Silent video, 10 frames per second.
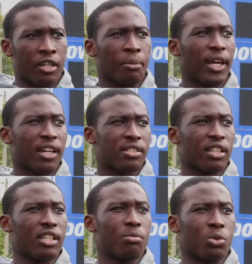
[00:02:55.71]
The
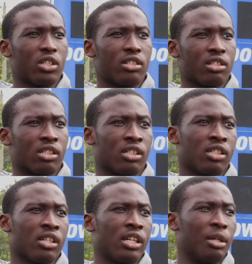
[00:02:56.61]
Paxon game was
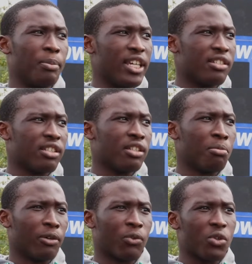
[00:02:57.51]
amazing.
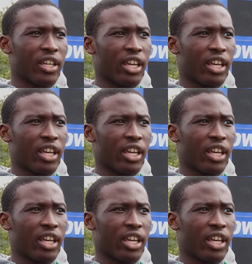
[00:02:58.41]
Before the